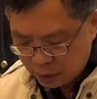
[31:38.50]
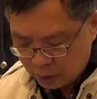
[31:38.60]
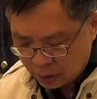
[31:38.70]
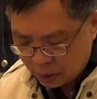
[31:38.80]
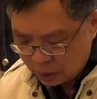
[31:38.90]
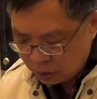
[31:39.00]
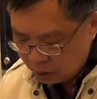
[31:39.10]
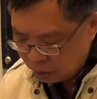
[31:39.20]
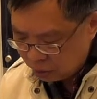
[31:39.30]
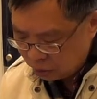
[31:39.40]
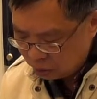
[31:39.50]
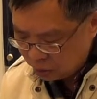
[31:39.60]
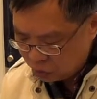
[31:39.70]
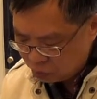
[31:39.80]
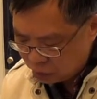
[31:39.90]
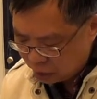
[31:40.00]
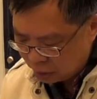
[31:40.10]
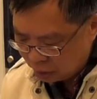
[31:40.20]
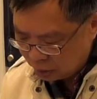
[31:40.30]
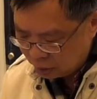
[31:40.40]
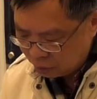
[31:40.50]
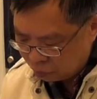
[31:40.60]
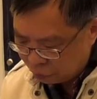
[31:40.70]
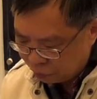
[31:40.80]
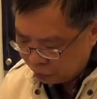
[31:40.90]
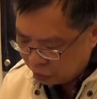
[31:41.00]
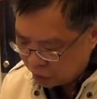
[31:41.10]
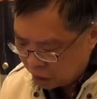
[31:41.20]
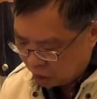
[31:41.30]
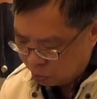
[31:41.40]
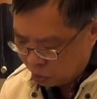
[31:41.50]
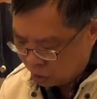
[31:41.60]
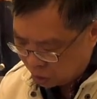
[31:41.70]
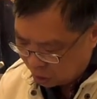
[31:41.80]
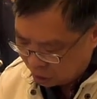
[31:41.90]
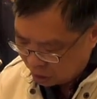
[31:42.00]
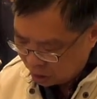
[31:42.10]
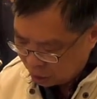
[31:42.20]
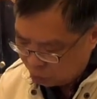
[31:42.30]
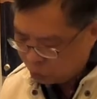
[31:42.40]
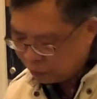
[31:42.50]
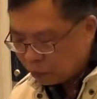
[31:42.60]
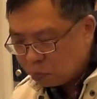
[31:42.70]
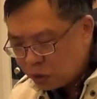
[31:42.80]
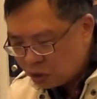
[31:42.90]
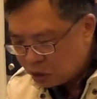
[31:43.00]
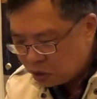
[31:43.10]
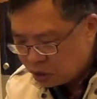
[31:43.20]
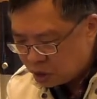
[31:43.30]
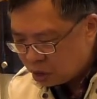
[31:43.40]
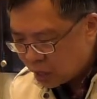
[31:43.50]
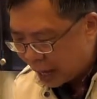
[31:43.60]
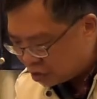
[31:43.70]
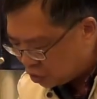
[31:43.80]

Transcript: right, to do His work, to fulfill the Great Commission. You pray for missionaries. Turn to Acts